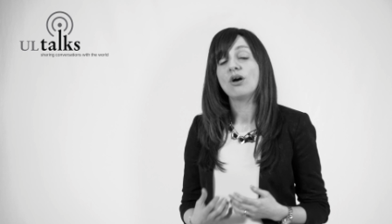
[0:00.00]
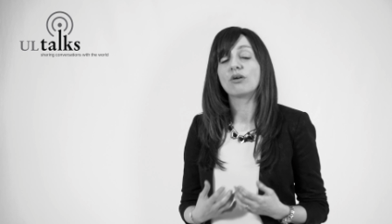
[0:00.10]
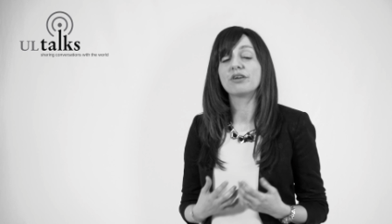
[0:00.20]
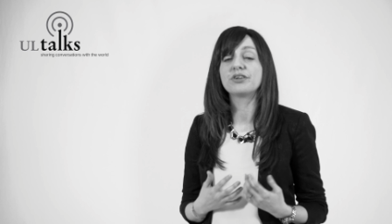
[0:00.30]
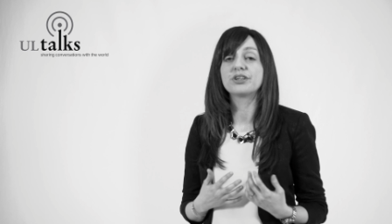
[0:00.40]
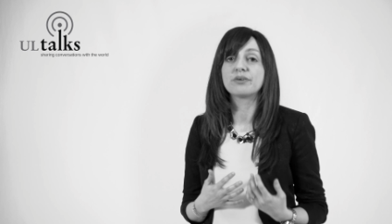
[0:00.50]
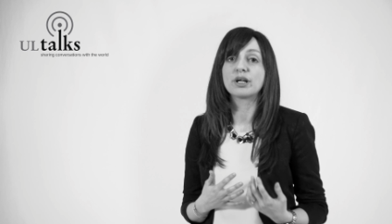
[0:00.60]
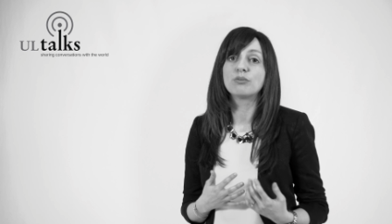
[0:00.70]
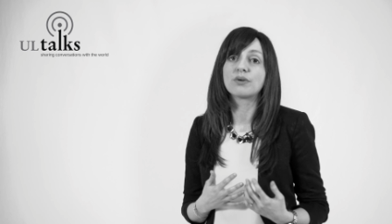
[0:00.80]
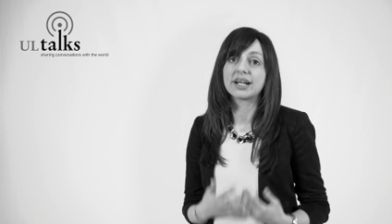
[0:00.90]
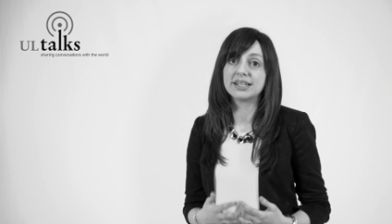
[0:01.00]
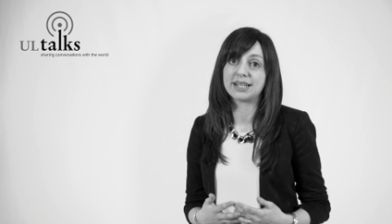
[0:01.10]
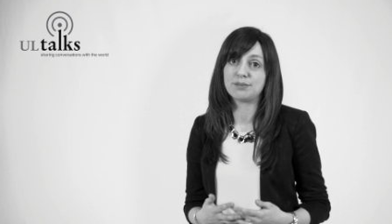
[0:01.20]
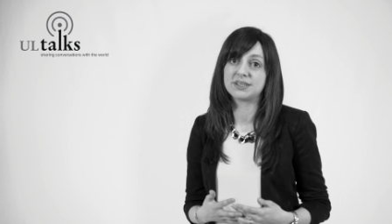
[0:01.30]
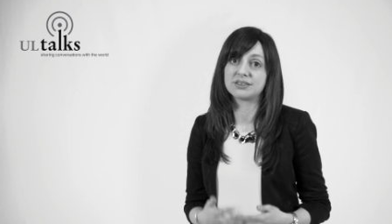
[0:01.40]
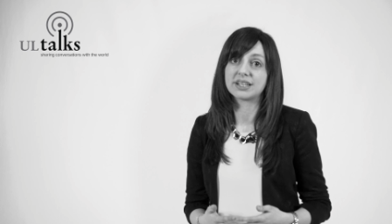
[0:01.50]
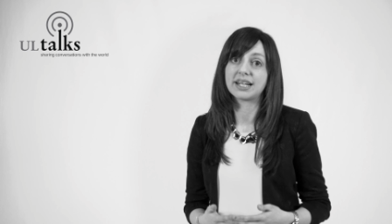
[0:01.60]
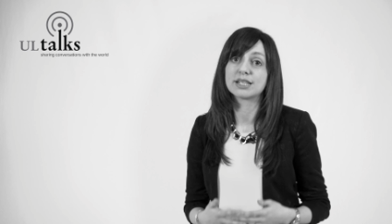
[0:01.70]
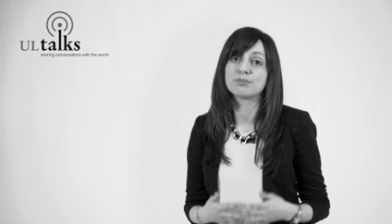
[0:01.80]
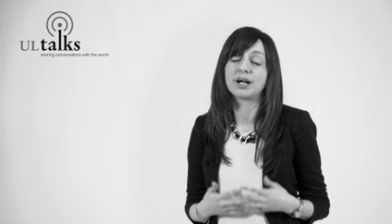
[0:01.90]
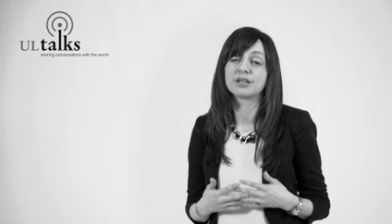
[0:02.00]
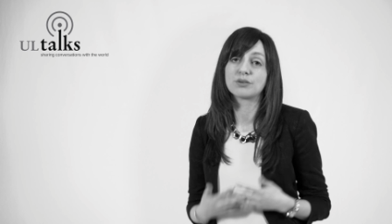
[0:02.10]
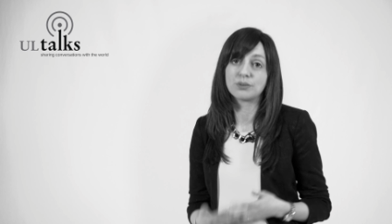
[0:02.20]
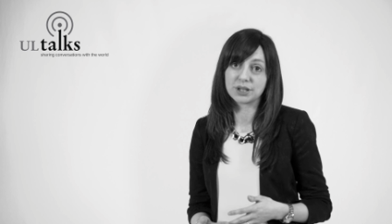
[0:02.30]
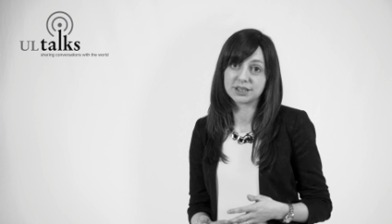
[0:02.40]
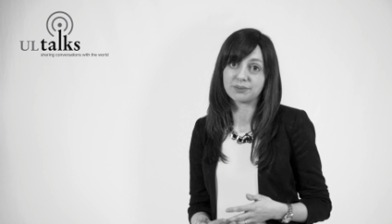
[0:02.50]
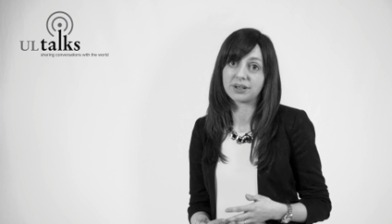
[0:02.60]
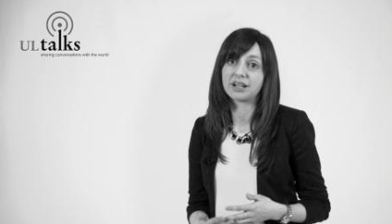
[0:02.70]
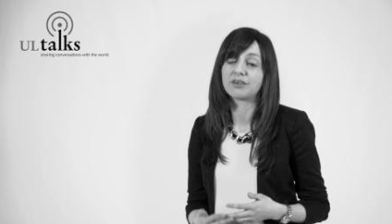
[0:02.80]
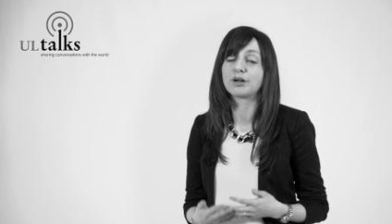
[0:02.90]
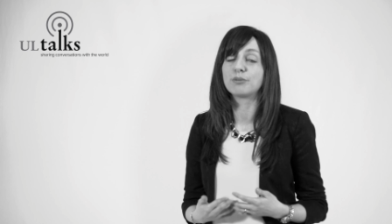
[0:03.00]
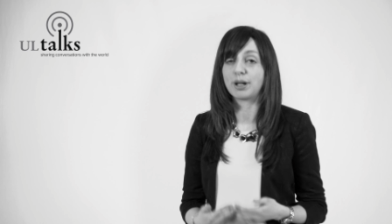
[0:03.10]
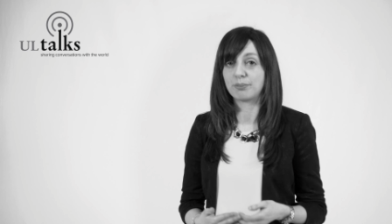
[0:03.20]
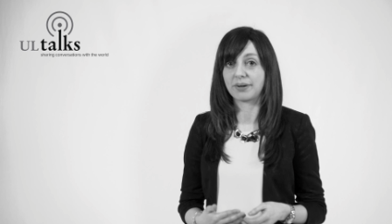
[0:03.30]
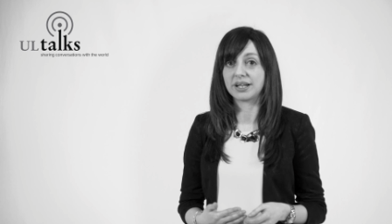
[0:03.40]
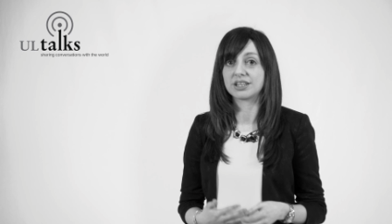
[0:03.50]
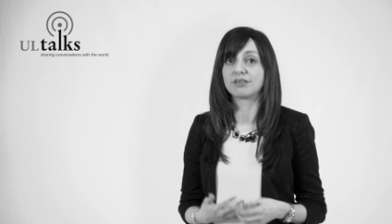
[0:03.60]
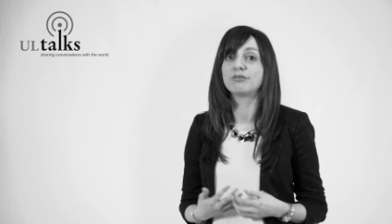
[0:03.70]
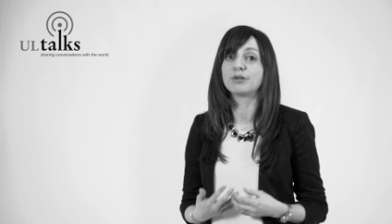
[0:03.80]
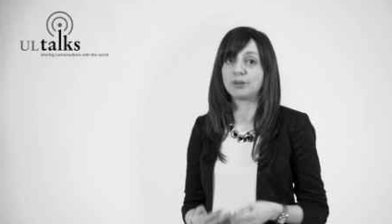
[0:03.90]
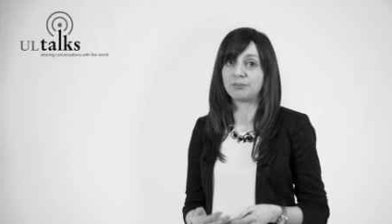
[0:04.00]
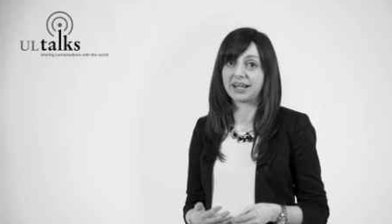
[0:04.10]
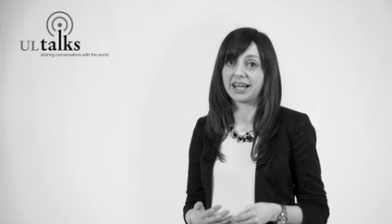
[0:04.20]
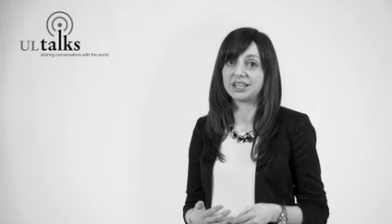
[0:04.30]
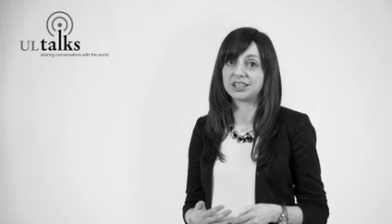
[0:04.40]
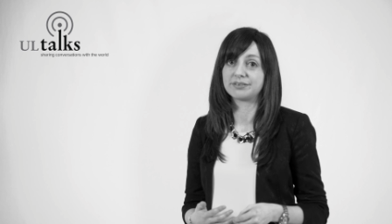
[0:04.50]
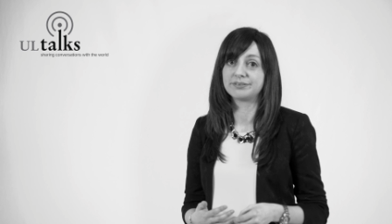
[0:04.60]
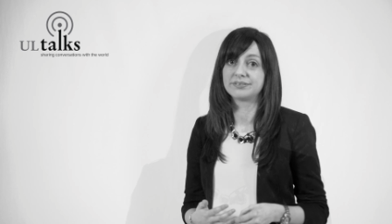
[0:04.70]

or if you're doing a more in-depth study as part of coursework or in preparation for publication.